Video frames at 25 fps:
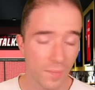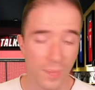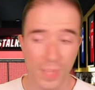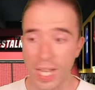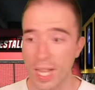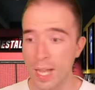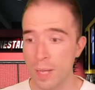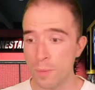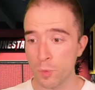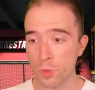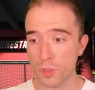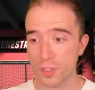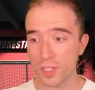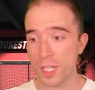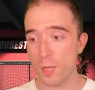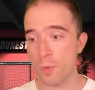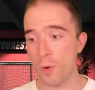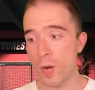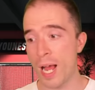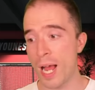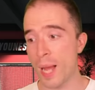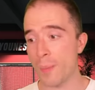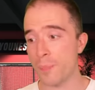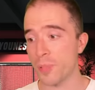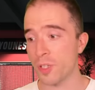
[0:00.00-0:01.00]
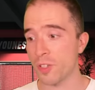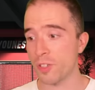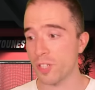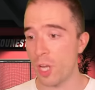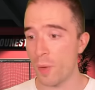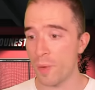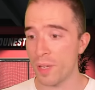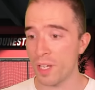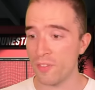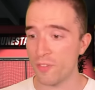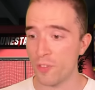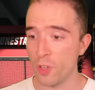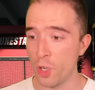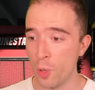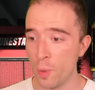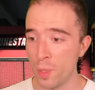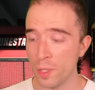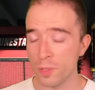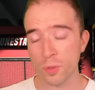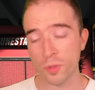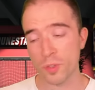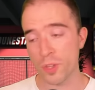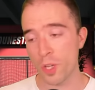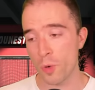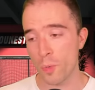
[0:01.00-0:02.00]
And we'll see what happens going forward,
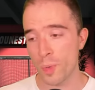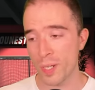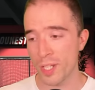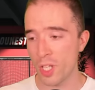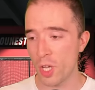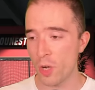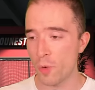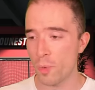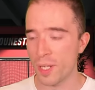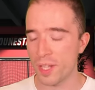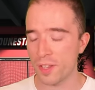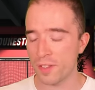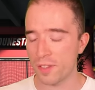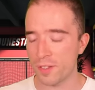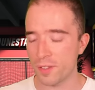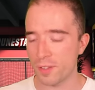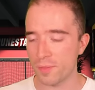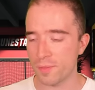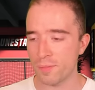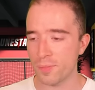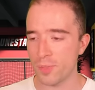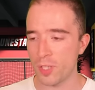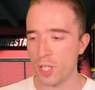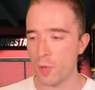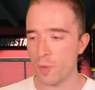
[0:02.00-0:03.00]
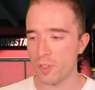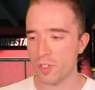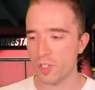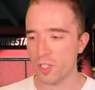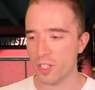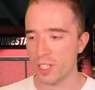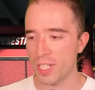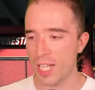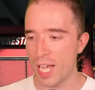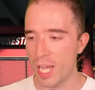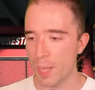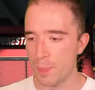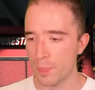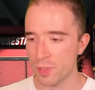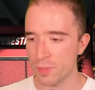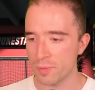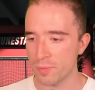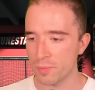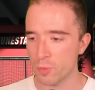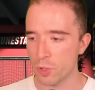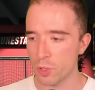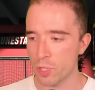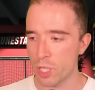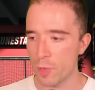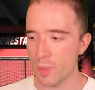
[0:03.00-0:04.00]
although we know it's not going to happen.
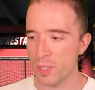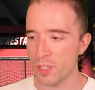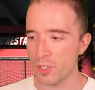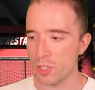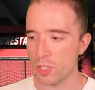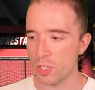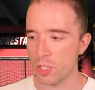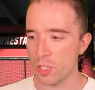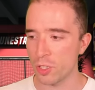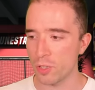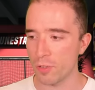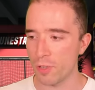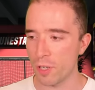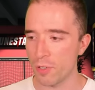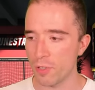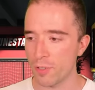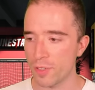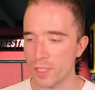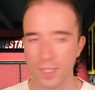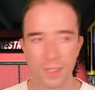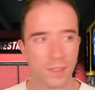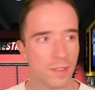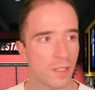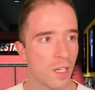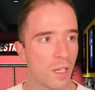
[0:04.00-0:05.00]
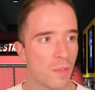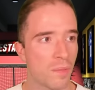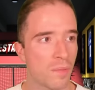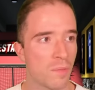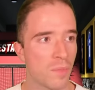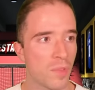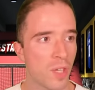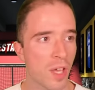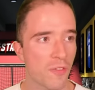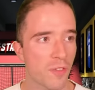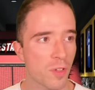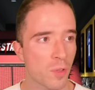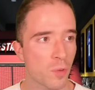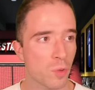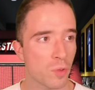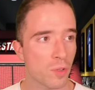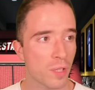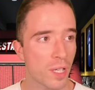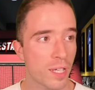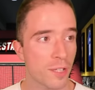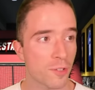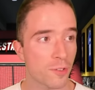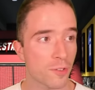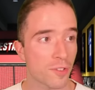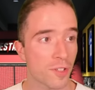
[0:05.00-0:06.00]
We'll go into the Euros and nothing will
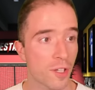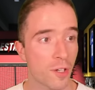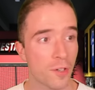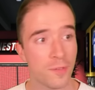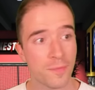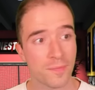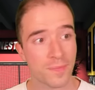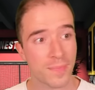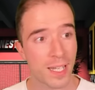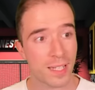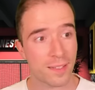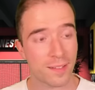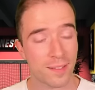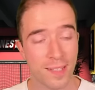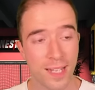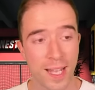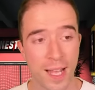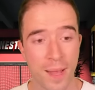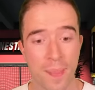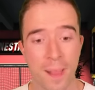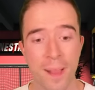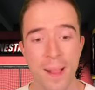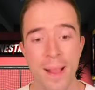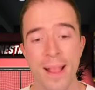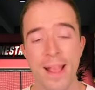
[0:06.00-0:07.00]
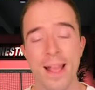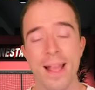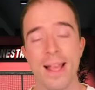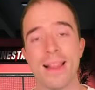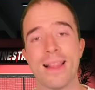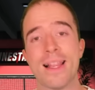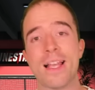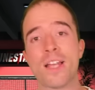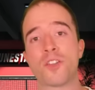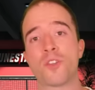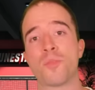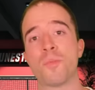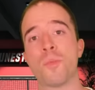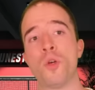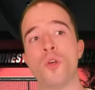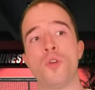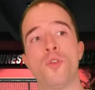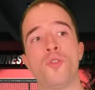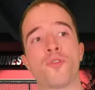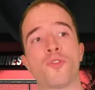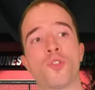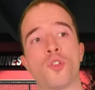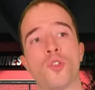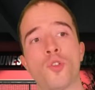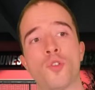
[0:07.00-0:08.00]
change. So that's that. Let's
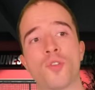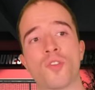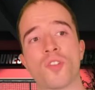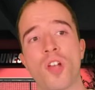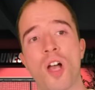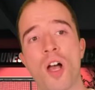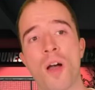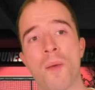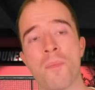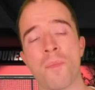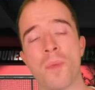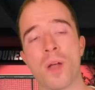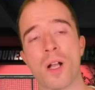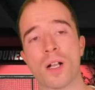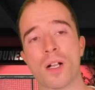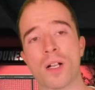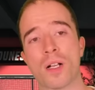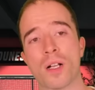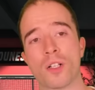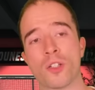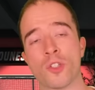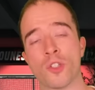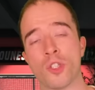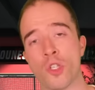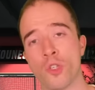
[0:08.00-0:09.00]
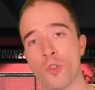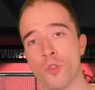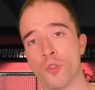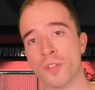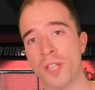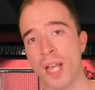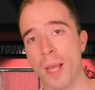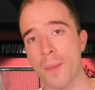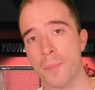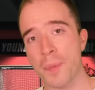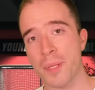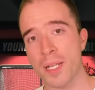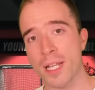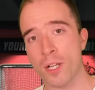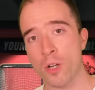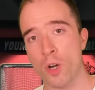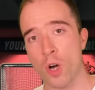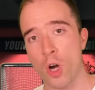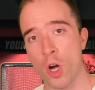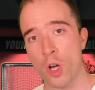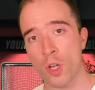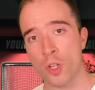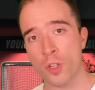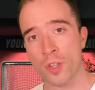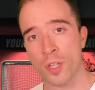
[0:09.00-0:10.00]
move to some news happening
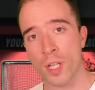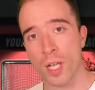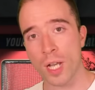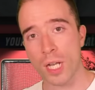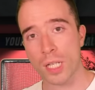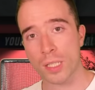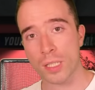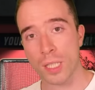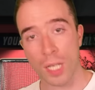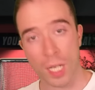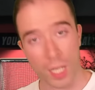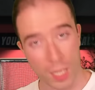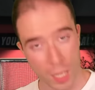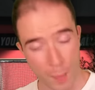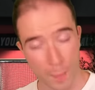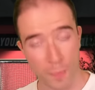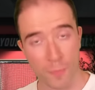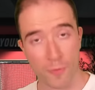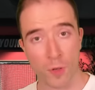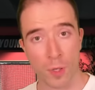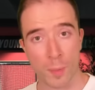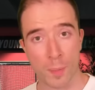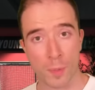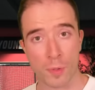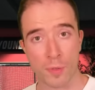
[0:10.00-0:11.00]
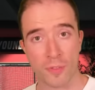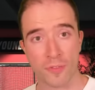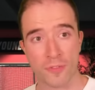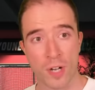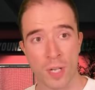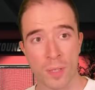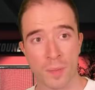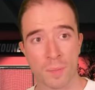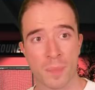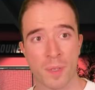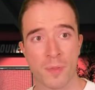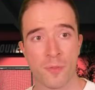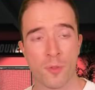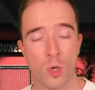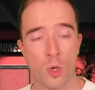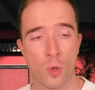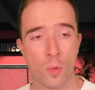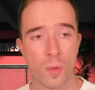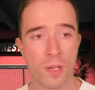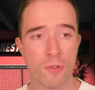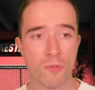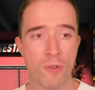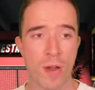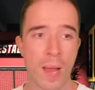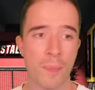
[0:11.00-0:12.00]
on the club football front before
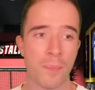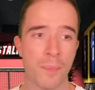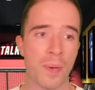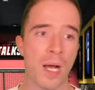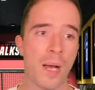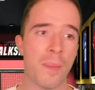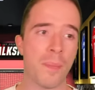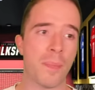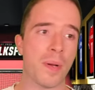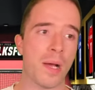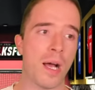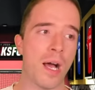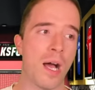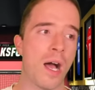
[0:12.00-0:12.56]
we wrap up.